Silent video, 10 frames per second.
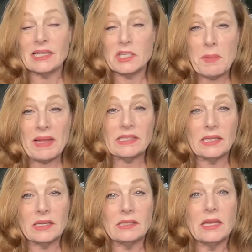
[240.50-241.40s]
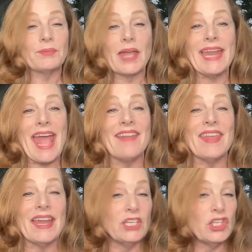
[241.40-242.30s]
expenses and add
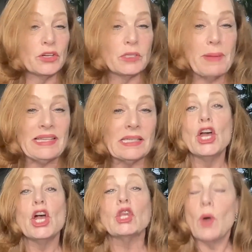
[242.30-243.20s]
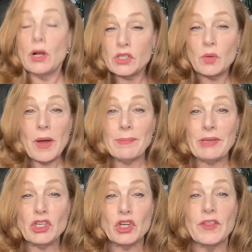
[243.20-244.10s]
that into your expenses. You also want to be
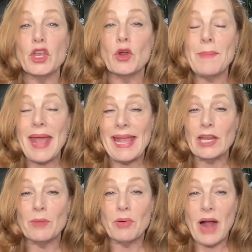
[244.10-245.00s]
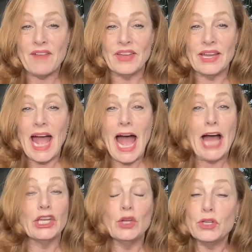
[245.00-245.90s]
sure that you're making a profit. How
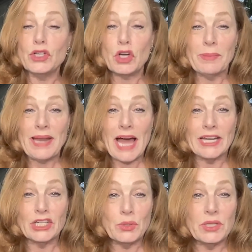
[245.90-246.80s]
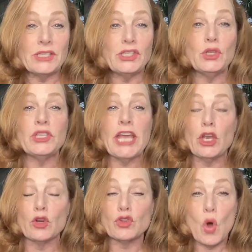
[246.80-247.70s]
do you determine how to do this? You take
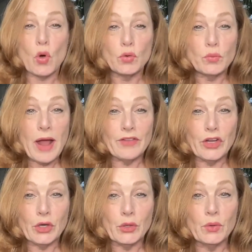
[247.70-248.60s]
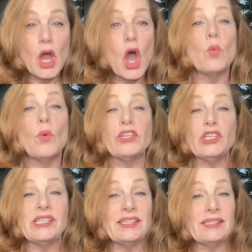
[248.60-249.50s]
your total revenue, which
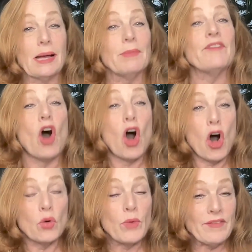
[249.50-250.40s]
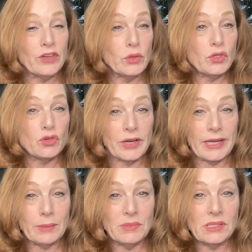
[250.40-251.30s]
is the sum of all revenue
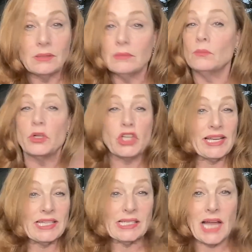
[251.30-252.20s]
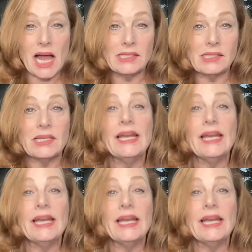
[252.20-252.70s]
streams, which I discussed,